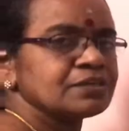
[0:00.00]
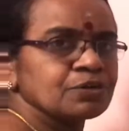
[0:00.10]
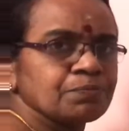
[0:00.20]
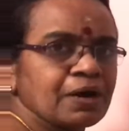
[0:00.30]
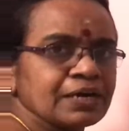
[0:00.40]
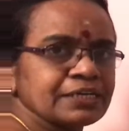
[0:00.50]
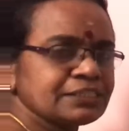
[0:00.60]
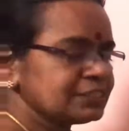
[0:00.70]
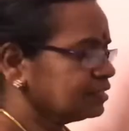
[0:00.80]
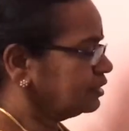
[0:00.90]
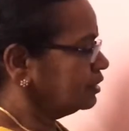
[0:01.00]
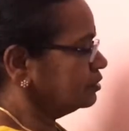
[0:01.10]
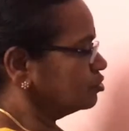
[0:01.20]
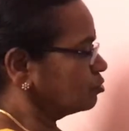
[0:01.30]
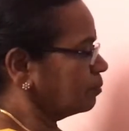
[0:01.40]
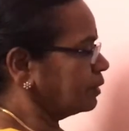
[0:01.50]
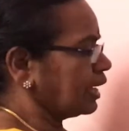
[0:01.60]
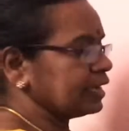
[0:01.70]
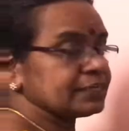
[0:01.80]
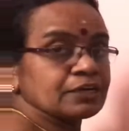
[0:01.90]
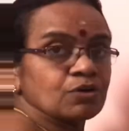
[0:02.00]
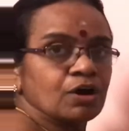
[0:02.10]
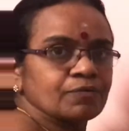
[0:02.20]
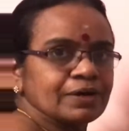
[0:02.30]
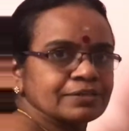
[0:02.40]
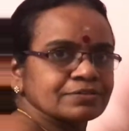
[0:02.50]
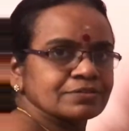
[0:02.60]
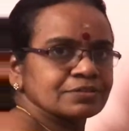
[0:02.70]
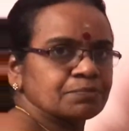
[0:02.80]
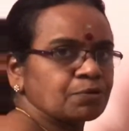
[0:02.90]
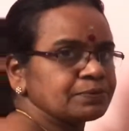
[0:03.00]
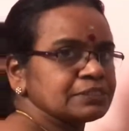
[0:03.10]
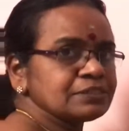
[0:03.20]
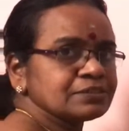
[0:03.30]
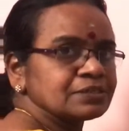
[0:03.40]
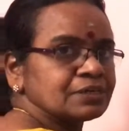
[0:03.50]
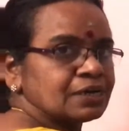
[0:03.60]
You mark it, this will be anti-clockwise. The moment is